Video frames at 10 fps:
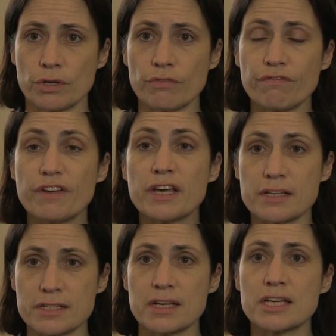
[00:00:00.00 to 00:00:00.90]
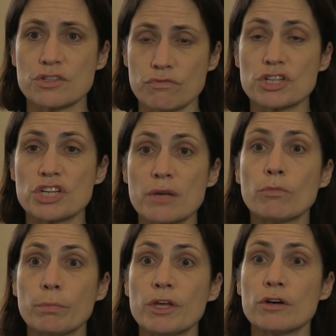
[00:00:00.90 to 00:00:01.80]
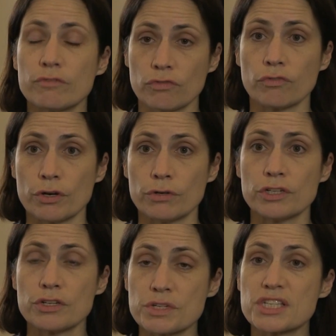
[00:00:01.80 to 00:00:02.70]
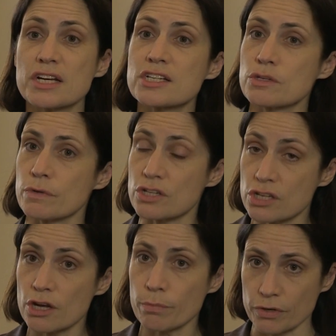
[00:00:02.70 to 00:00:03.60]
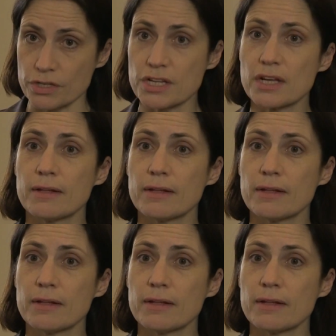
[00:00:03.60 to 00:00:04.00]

who fears that his regime will be overthrown and who has started to interpret